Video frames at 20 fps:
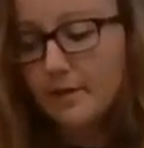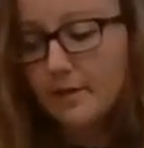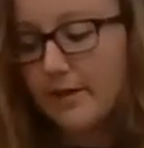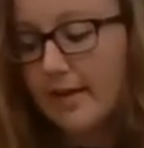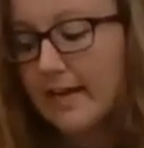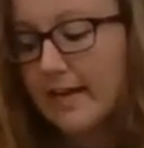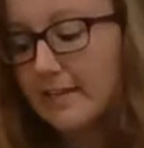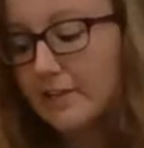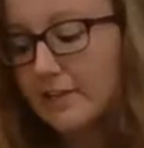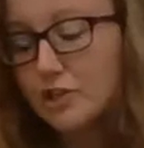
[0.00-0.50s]

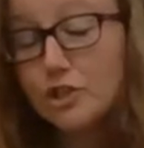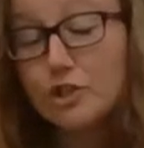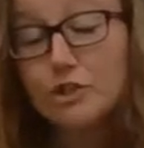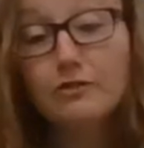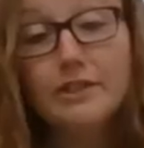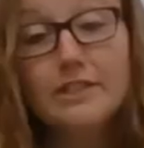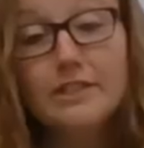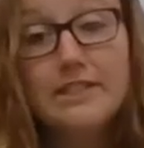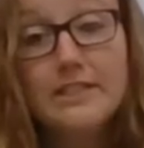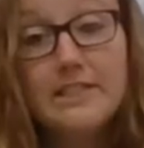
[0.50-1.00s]
Okay, and it should
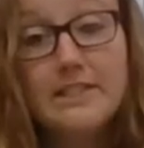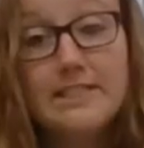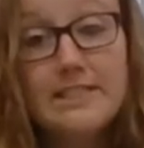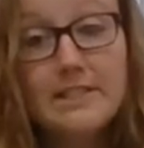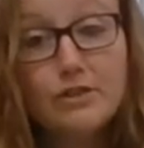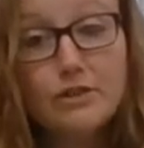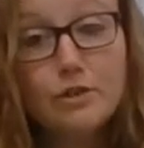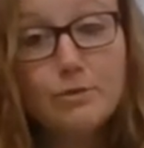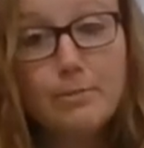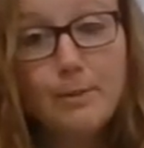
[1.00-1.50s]
read
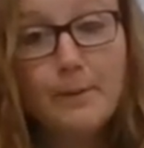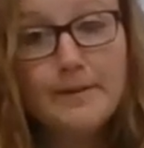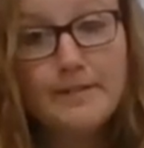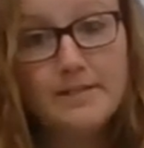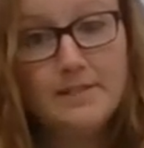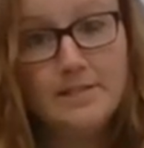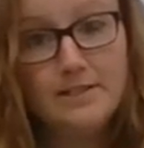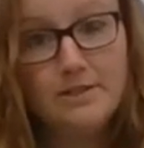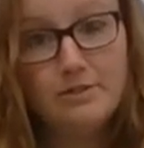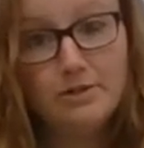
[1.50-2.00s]

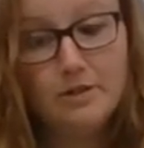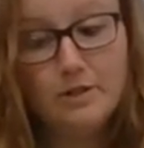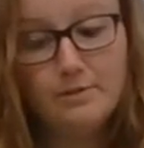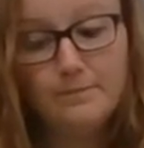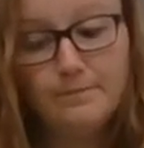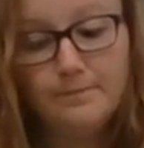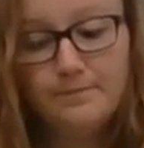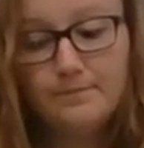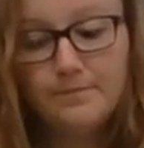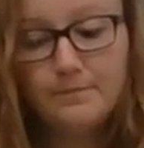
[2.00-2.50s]

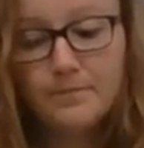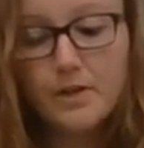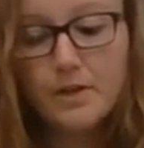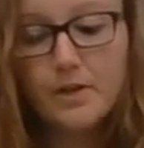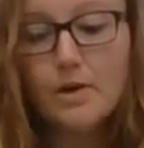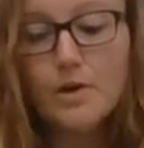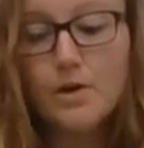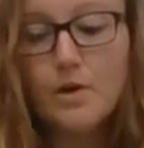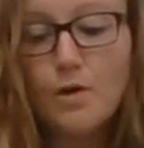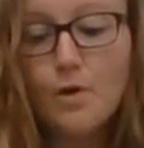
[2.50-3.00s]
0.0.
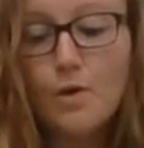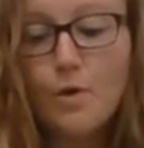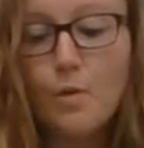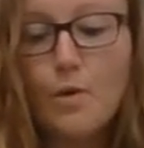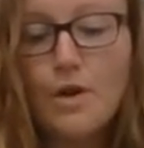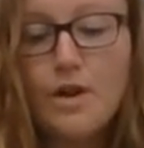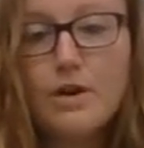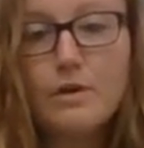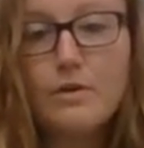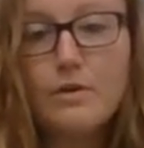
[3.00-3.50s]

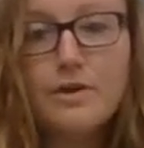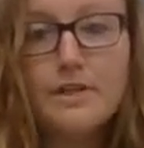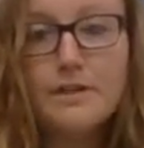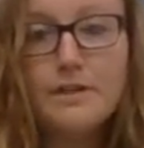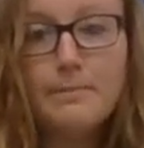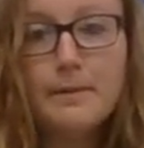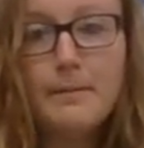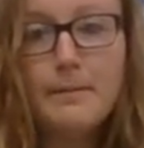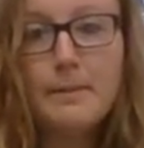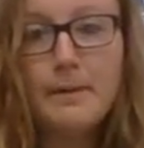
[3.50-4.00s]
We are going
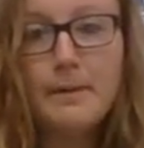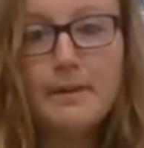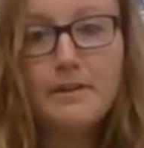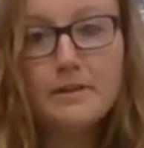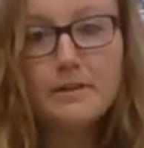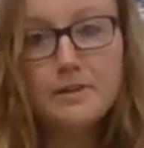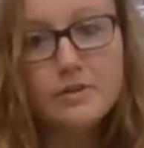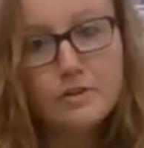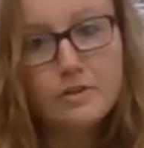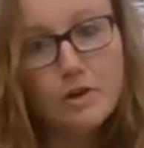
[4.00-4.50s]
to be putting
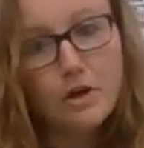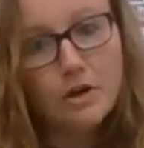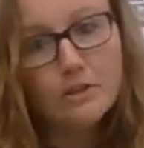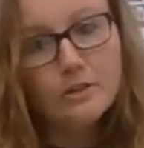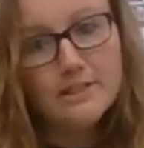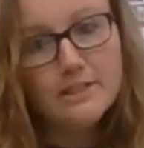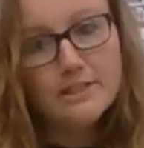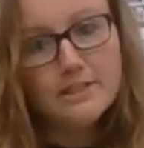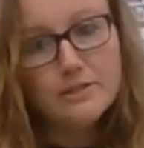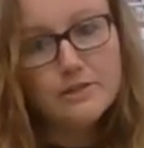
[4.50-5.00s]
the
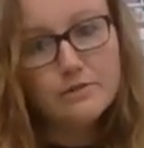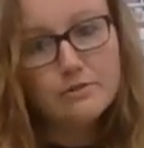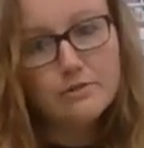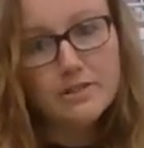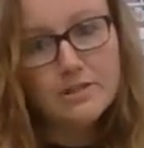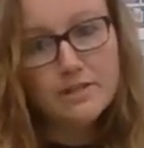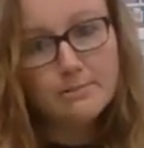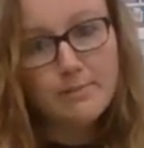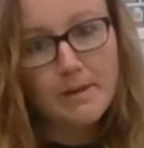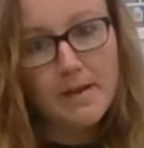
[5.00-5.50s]
salt into
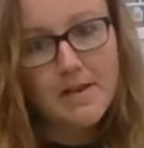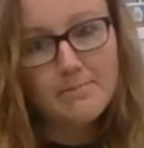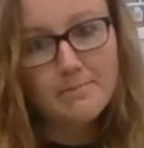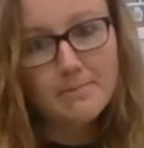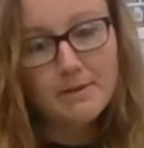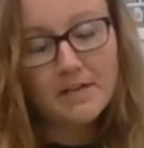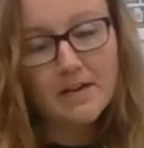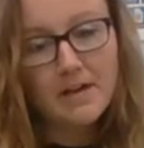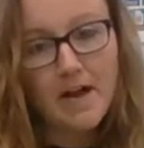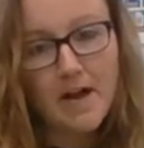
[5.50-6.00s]
this
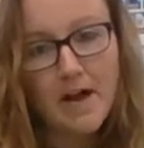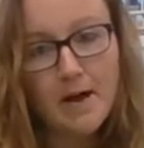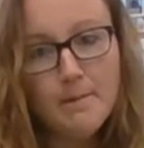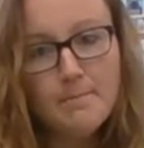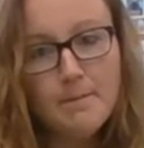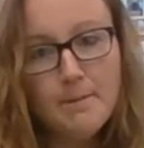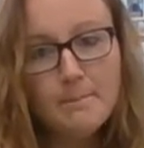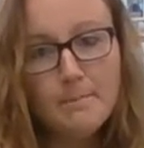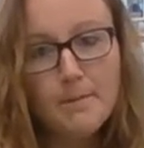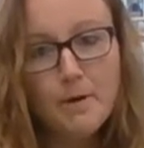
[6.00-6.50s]
paper cup,
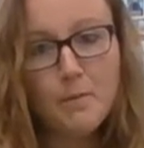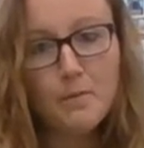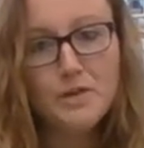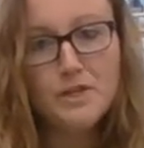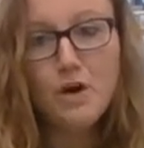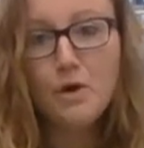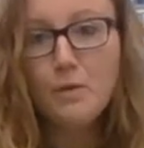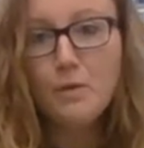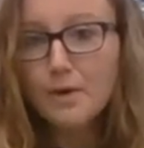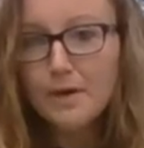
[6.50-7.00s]
but we
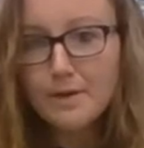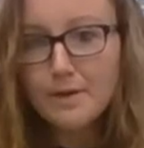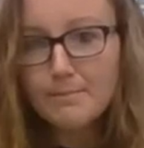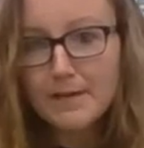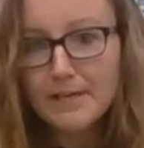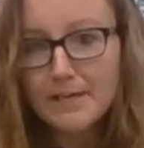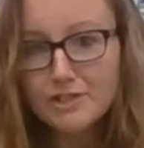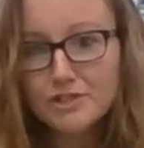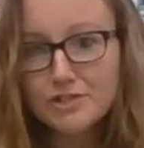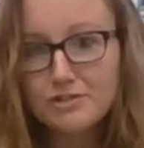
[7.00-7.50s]
don't want to
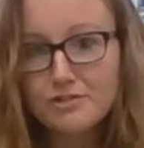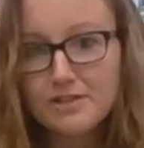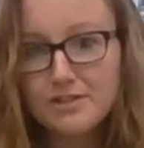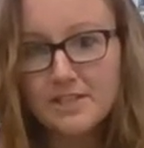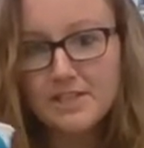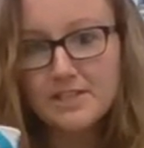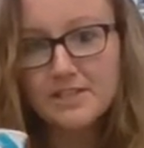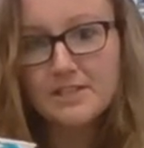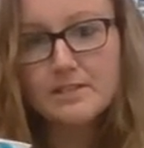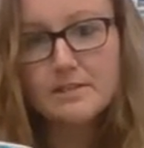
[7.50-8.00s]
measure
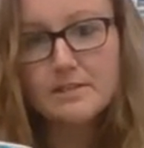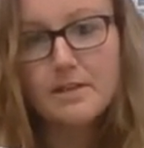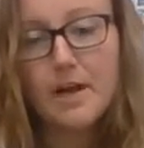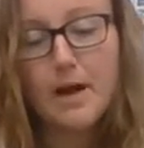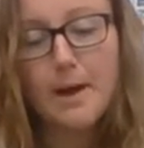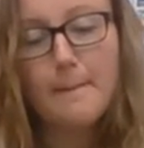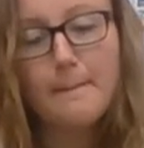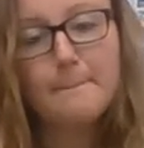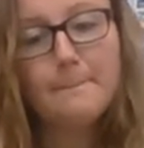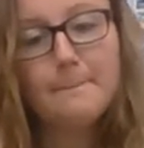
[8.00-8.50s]
this,
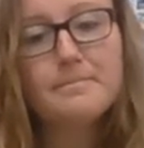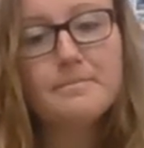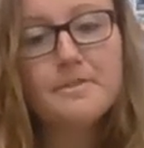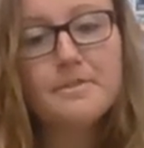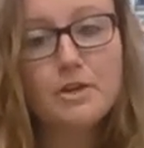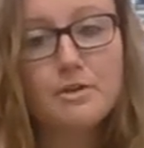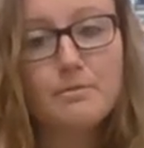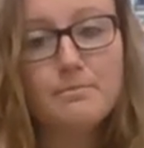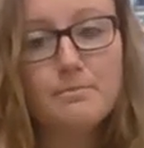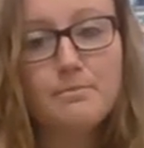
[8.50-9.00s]

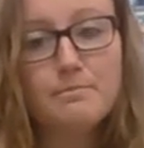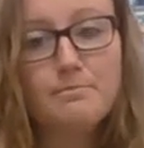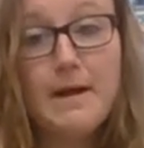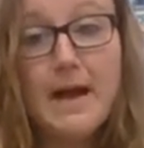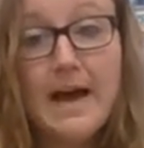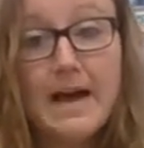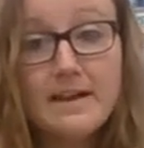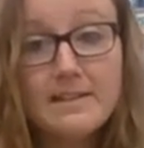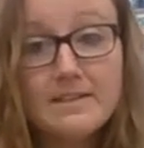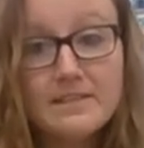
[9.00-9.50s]
the
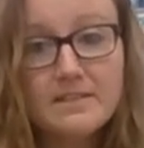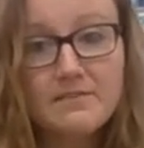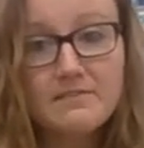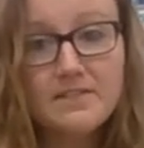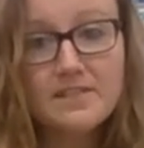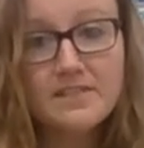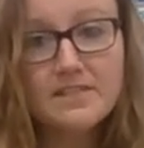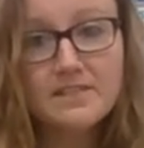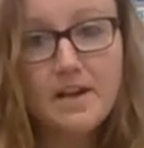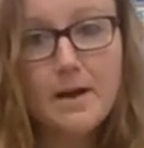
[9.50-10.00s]
mass of
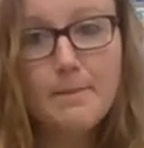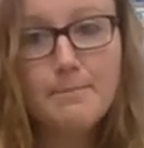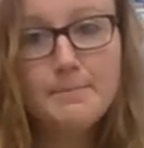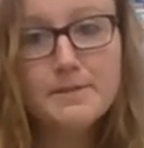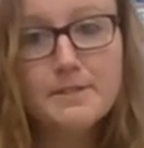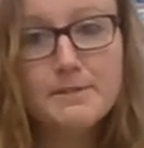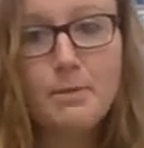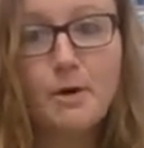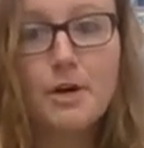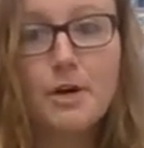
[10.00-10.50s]
this cup
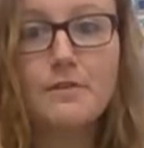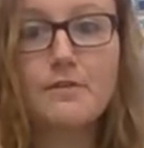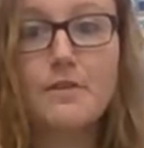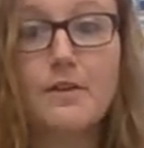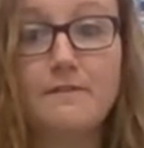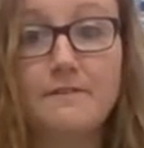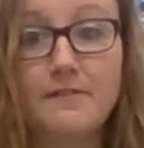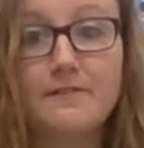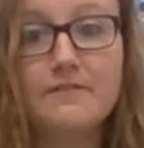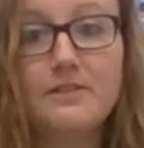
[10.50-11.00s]
as part of
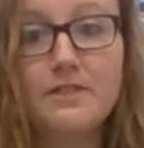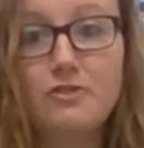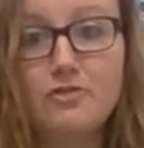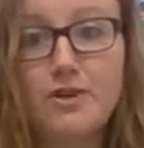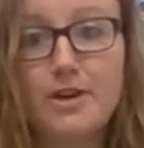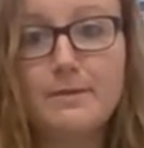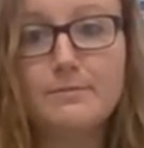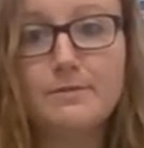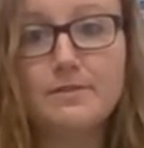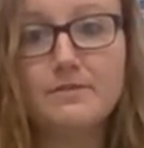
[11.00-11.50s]
our 50
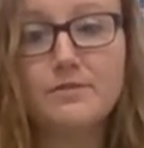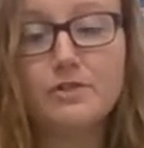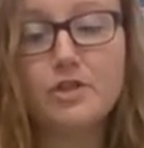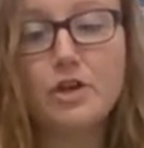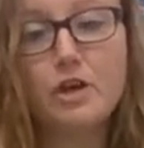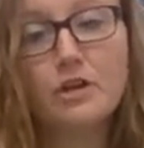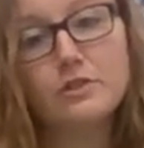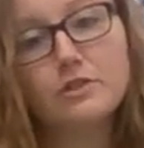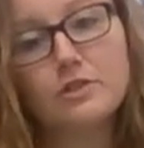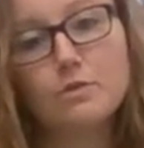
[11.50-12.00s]
grams of
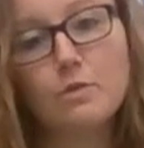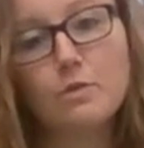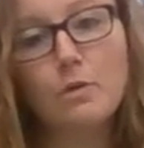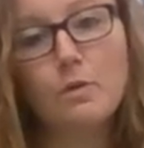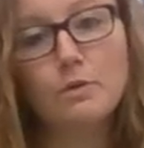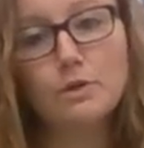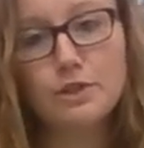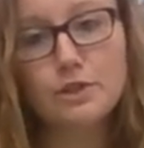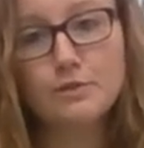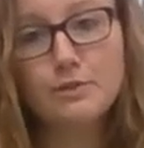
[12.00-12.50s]
salt. So what
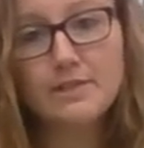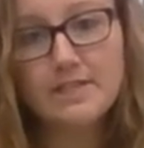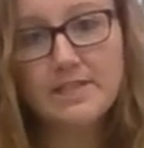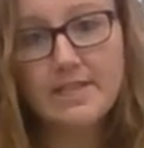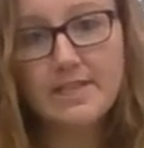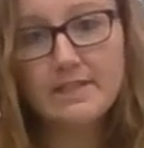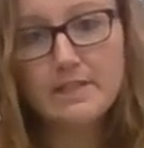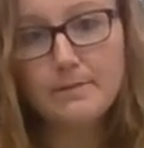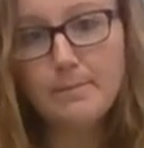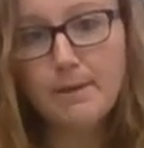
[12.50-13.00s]
we'll do is
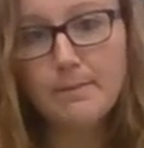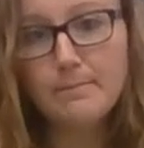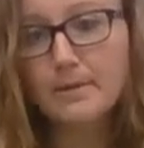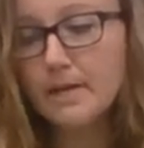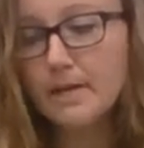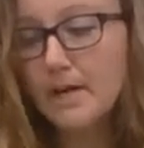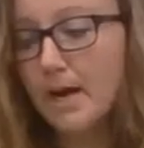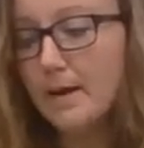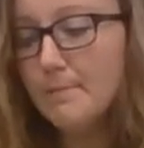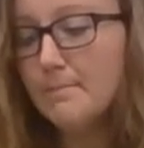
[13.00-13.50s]
take the paper
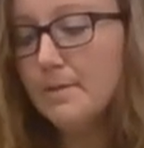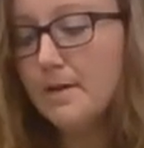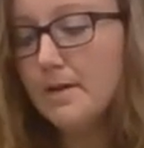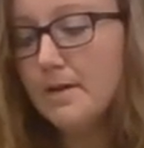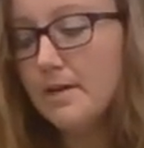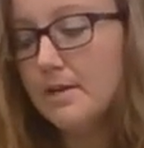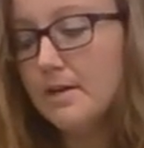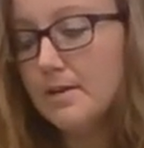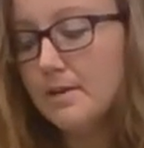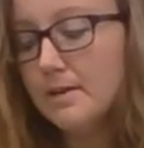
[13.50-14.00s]
cup,
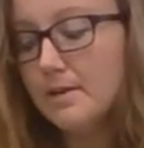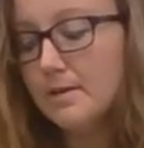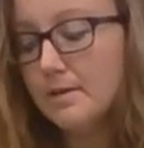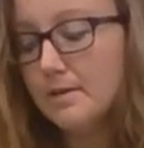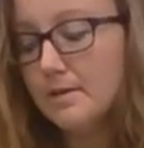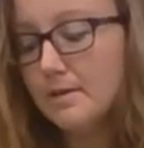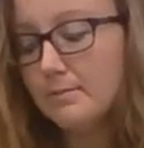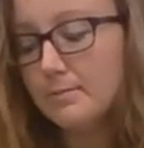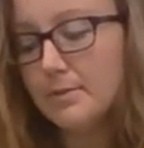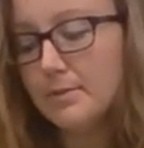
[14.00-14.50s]

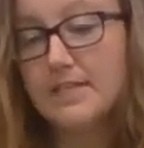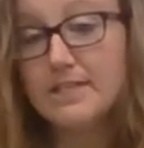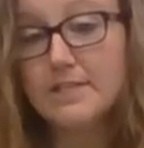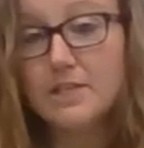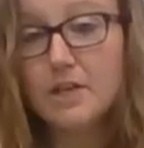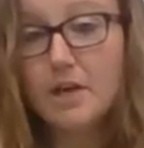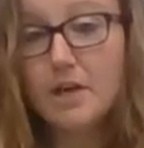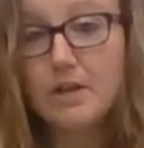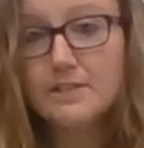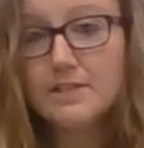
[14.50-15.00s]
place
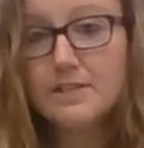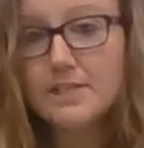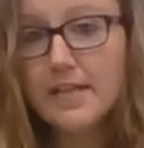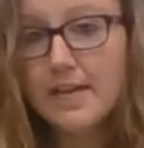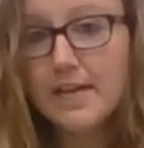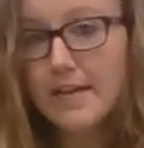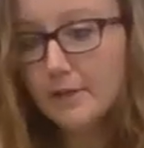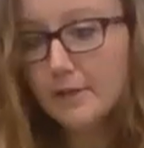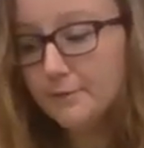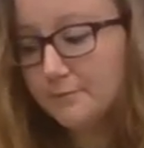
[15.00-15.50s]
it on the
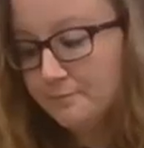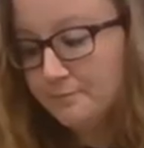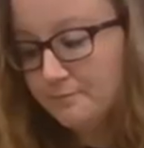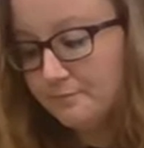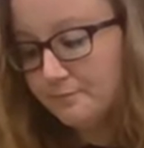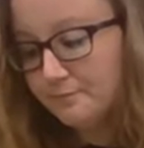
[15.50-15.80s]
scale,